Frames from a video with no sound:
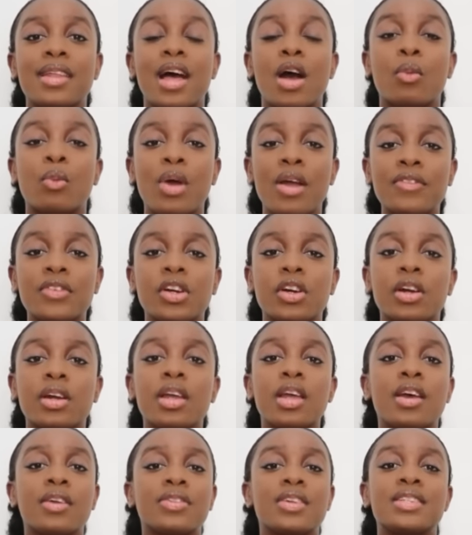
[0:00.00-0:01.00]
However,
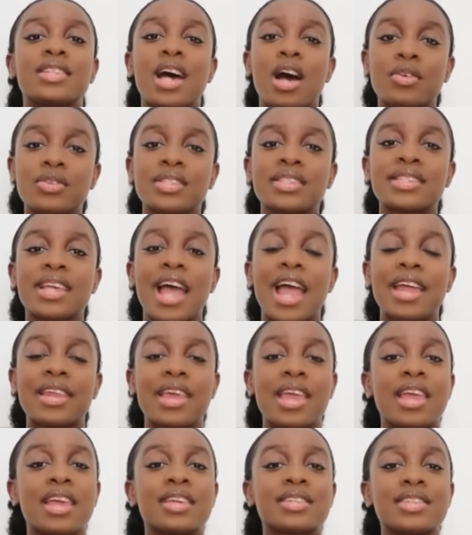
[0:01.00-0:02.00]
the downside
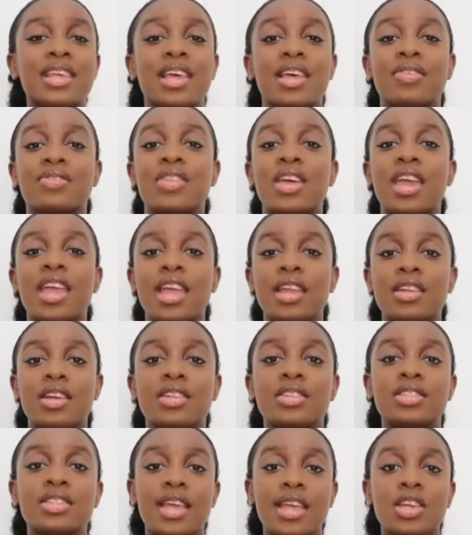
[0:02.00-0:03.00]
is the
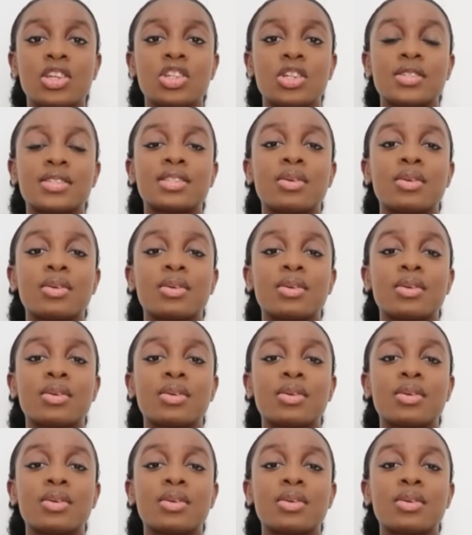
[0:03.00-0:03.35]
inundation.